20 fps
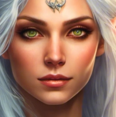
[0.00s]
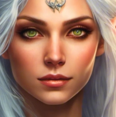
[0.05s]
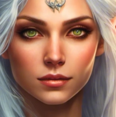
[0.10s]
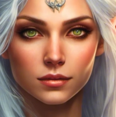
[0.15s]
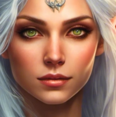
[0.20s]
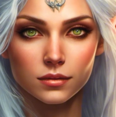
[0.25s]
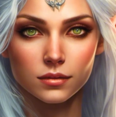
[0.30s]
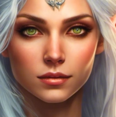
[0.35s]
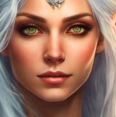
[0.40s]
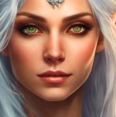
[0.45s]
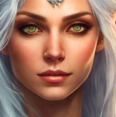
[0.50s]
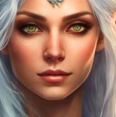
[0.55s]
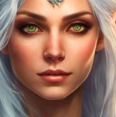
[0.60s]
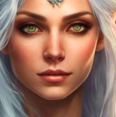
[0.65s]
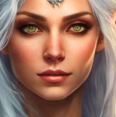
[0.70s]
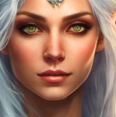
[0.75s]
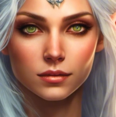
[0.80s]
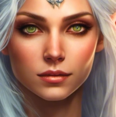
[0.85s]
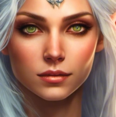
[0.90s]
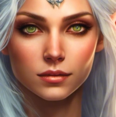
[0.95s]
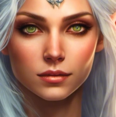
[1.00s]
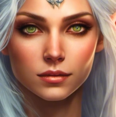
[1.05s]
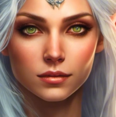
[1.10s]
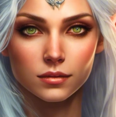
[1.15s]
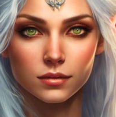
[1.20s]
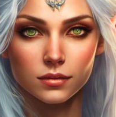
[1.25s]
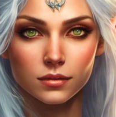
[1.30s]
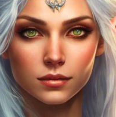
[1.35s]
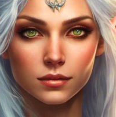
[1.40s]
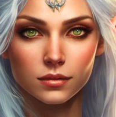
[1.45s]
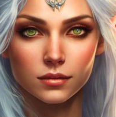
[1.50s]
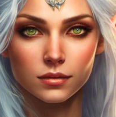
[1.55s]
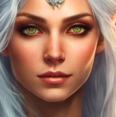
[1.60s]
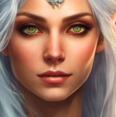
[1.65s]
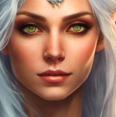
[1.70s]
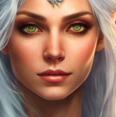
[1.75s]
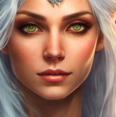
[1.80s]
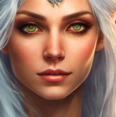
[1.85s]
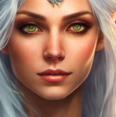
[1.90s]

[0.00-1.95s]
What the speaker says: No one is speaking in this clip.